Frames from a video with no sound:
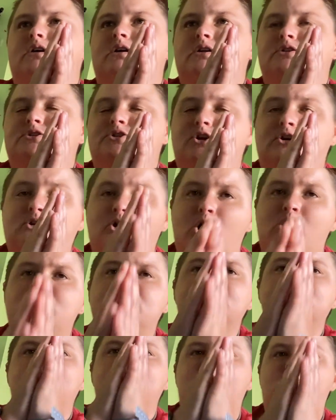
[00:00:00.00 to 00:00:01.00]
It's your
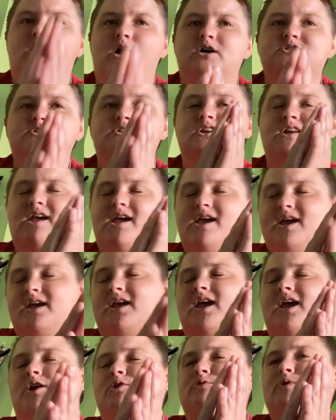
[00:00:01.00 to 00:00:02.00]
host, Austin,
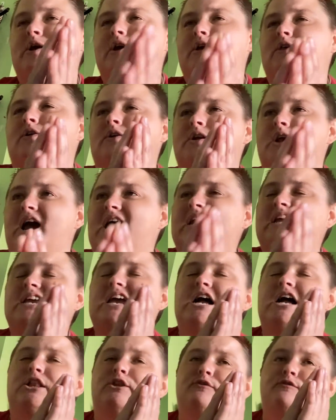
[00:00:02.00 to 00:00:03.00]
aka Regular Guy in
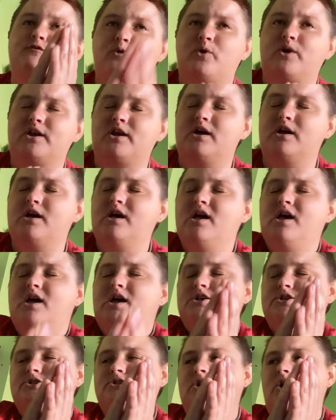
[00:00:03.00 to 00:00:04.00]
California.
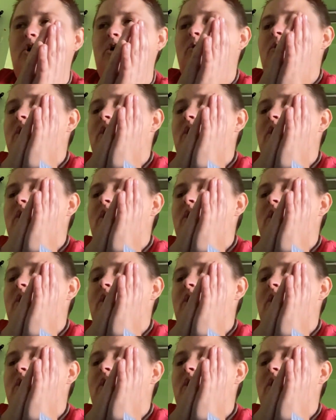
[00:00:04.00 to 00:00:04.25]
So,